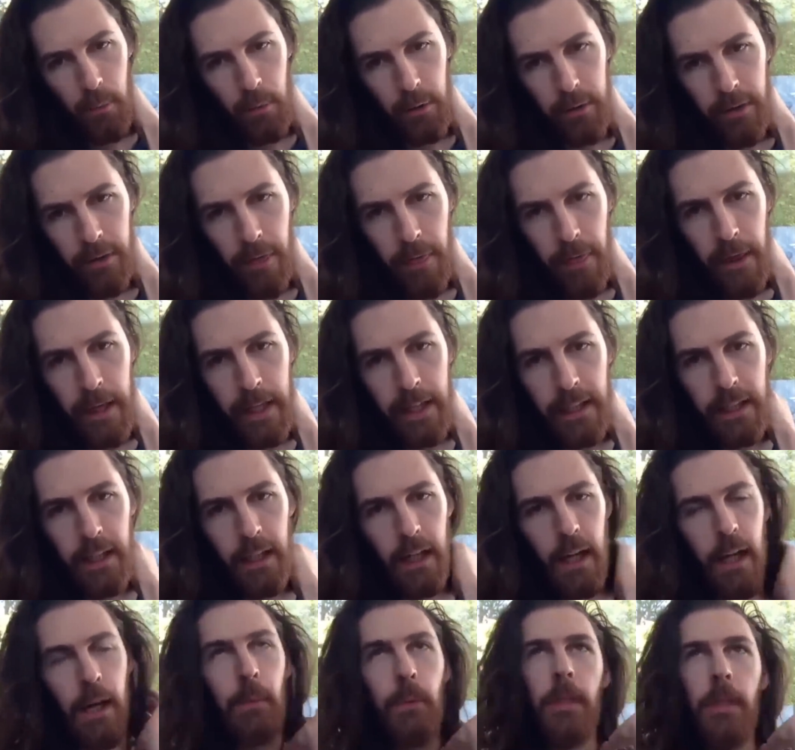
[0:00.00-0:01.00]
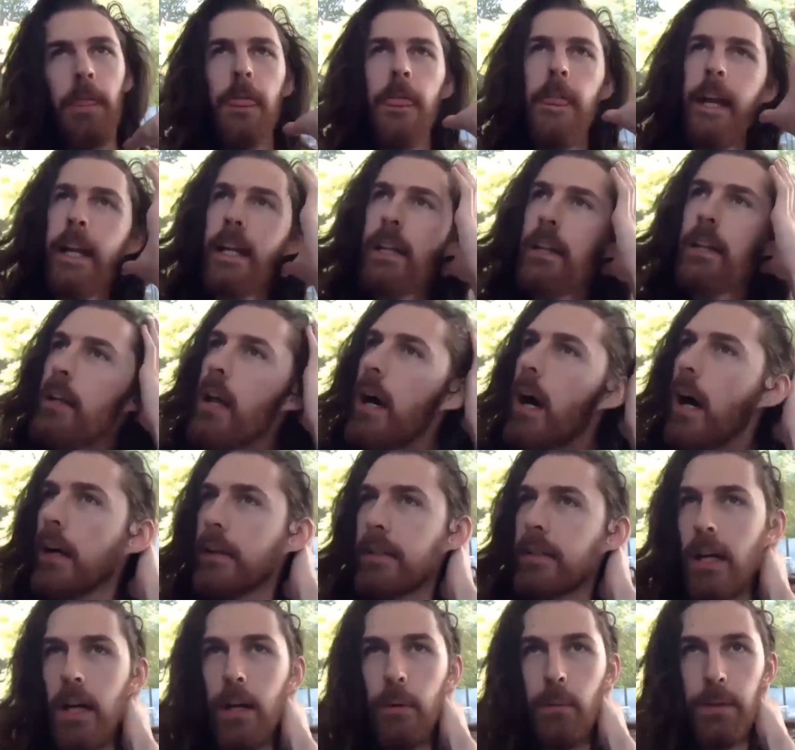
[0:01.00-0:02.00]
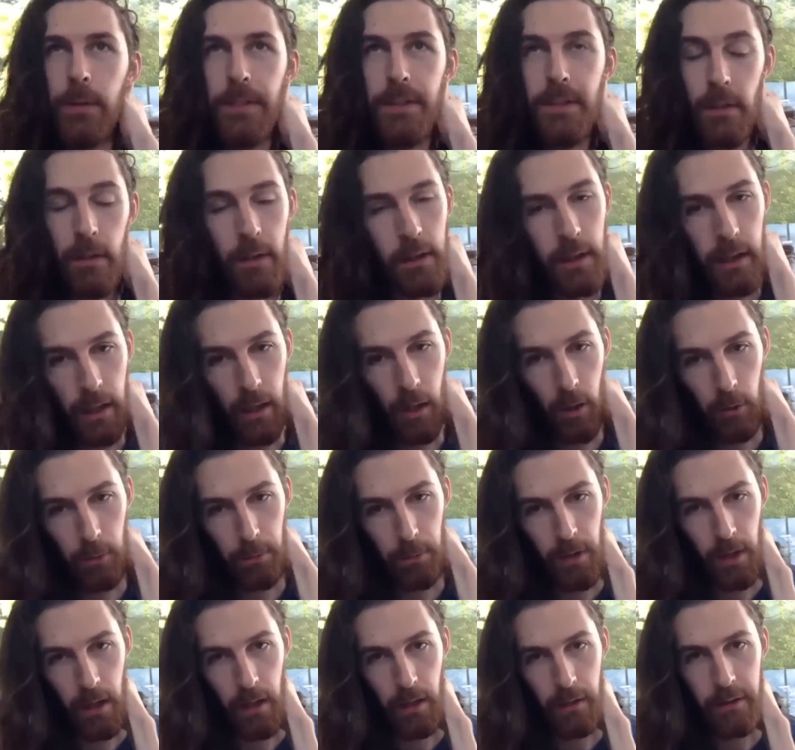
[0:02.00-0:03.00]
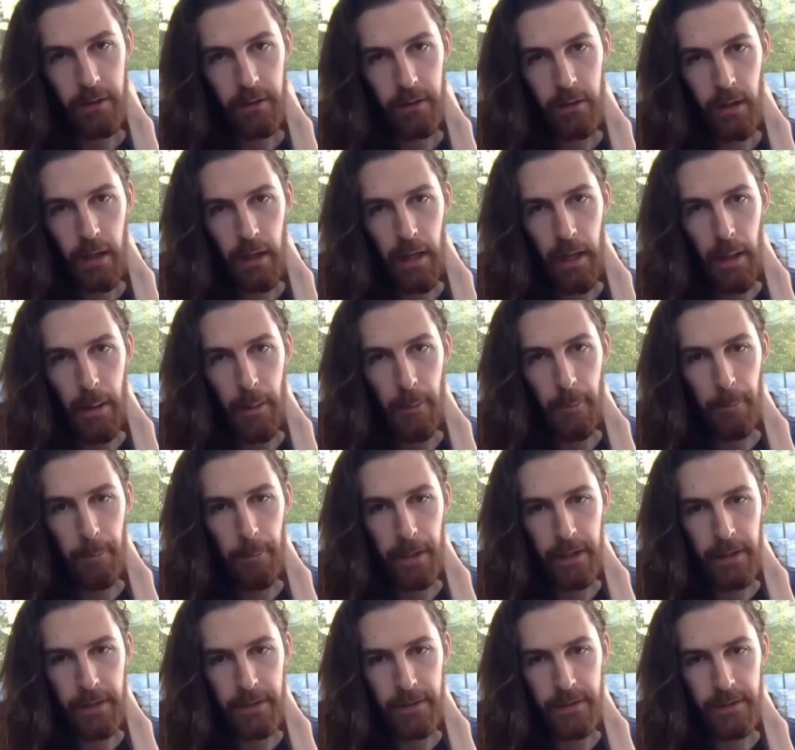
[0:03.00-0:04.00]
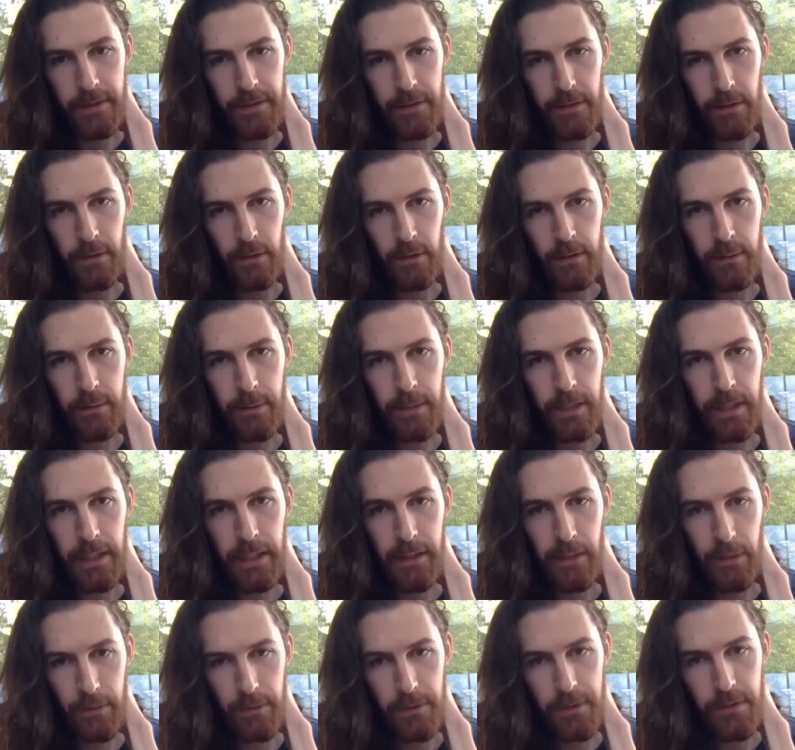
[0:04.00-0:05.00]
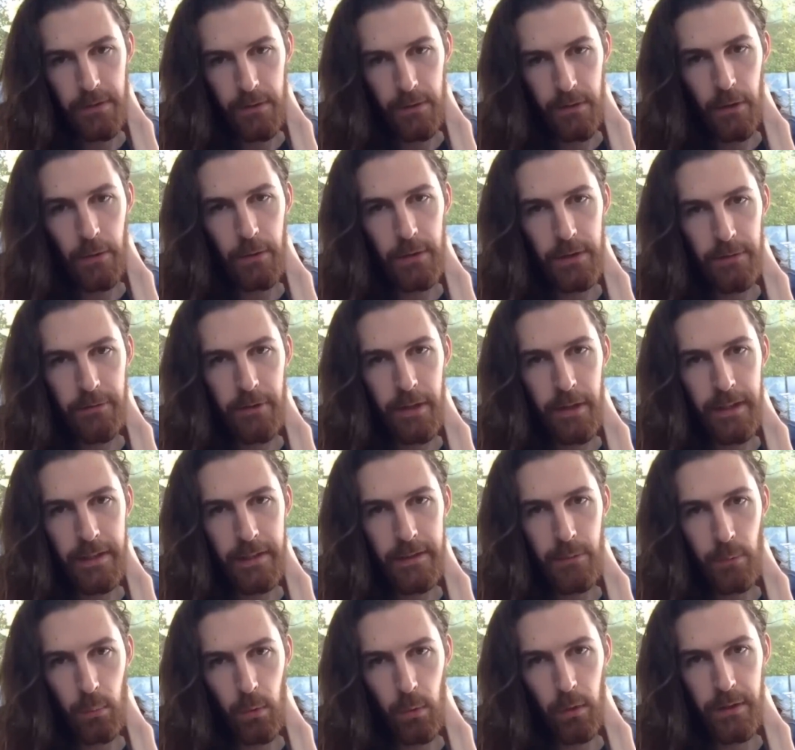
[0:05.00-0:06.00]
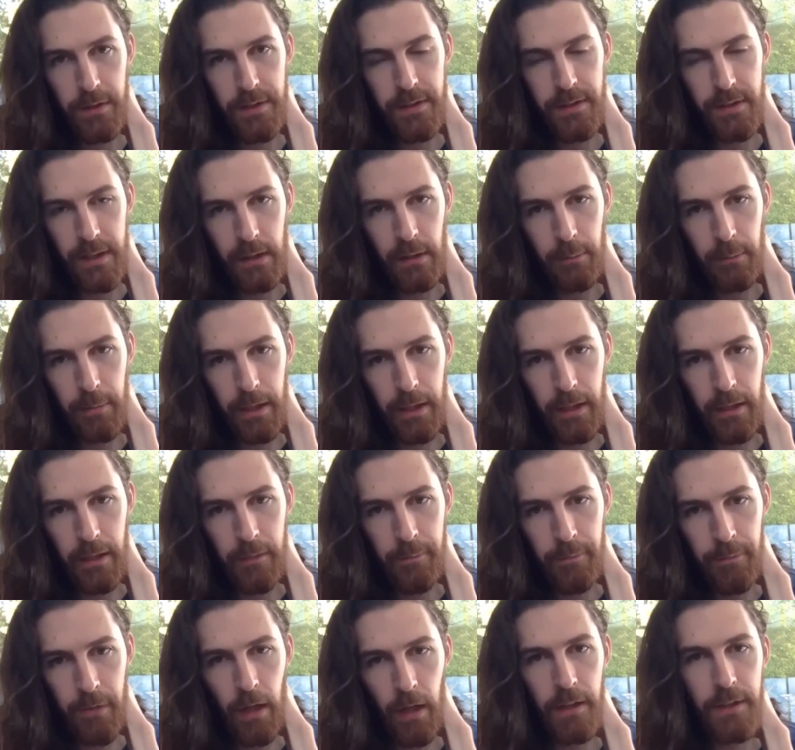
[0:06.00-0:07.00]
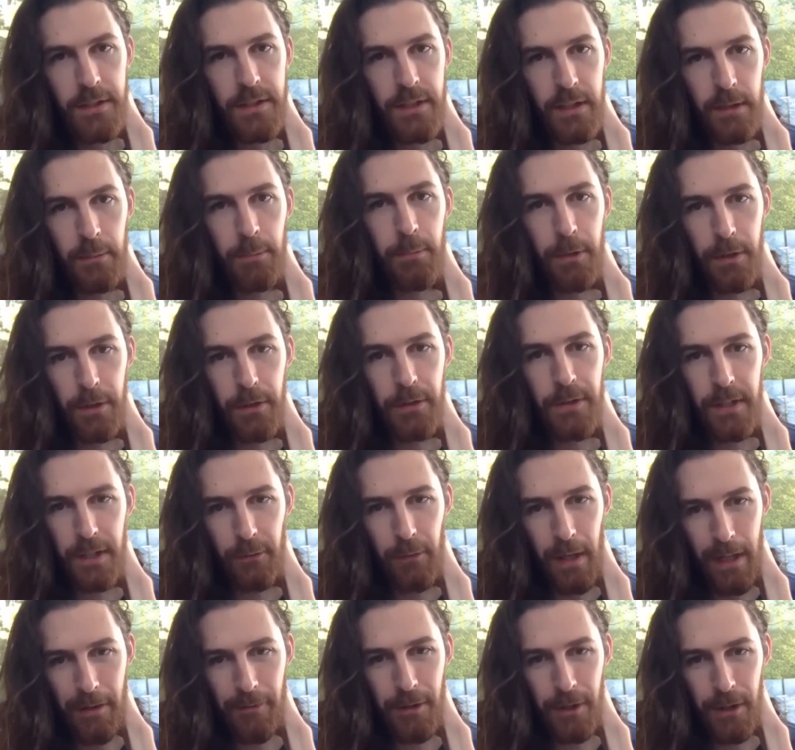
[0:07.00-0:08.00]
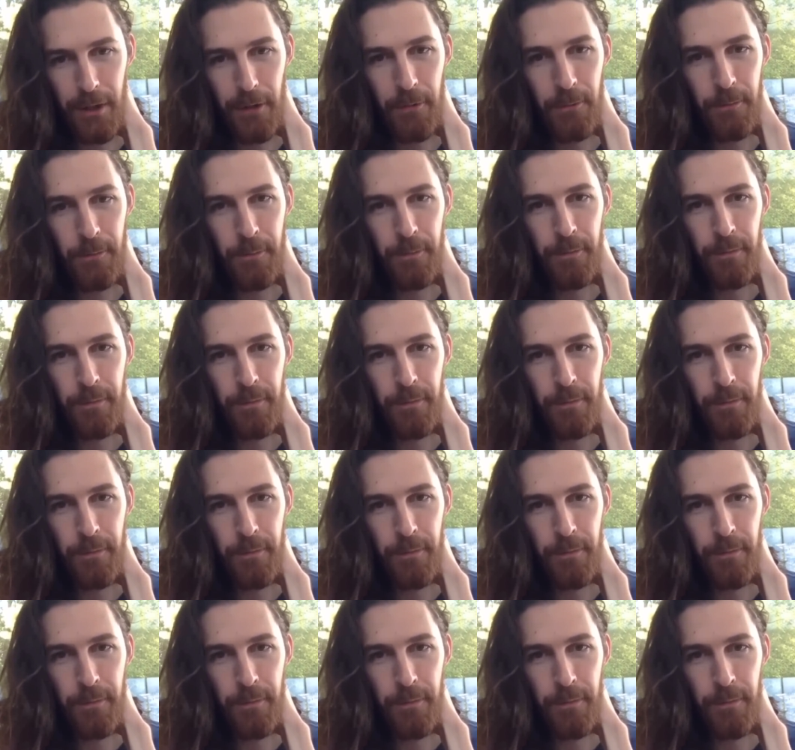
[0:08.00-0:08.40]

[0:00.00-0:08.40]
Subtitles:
I would do? I would think not. I would certainly hope not. Because ultimately those events are still producing revenue.